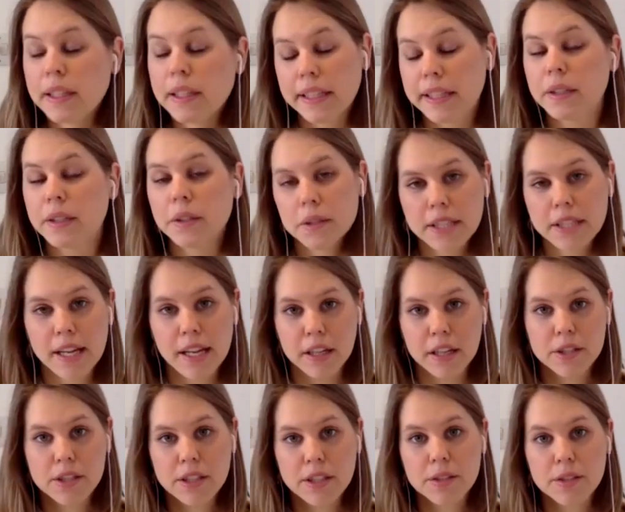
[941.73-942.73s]
clear call to
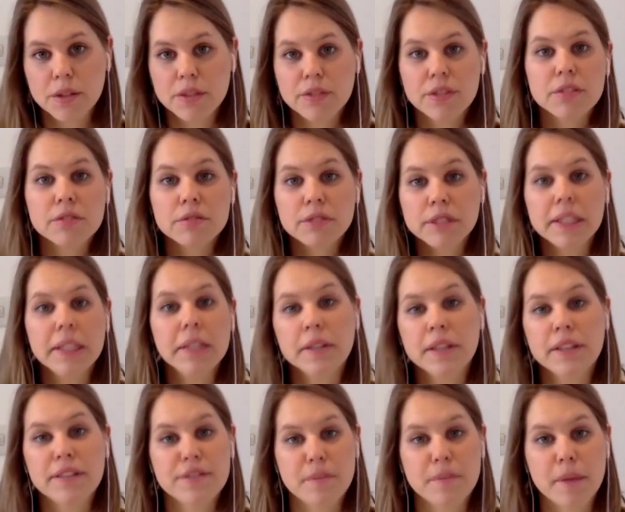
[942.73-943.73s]
action. So if you're really
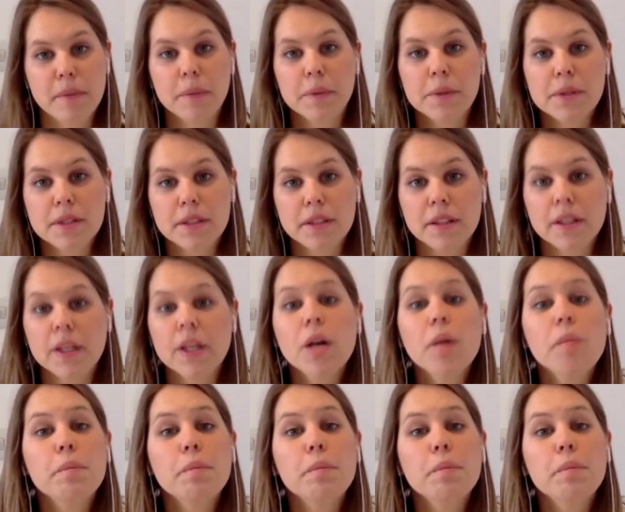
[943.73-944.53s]
looking for people to